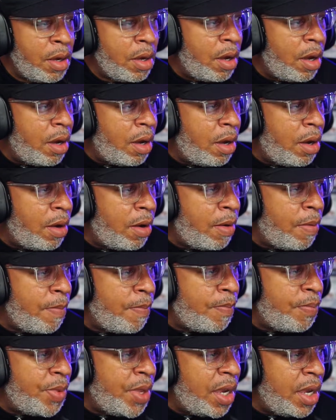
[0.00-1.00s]

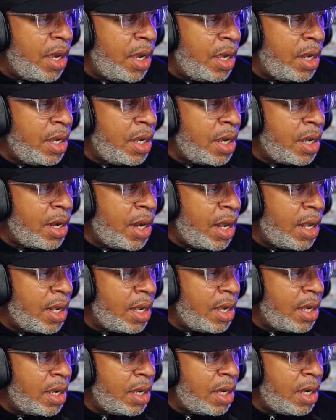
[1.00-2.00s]
the
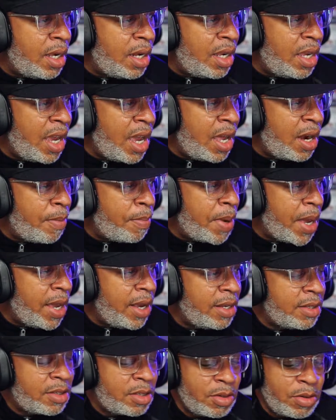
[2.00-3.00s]
Indiana
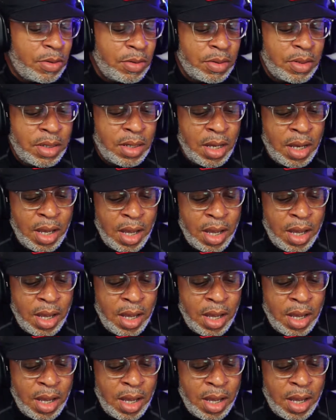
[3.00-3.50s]
Pacers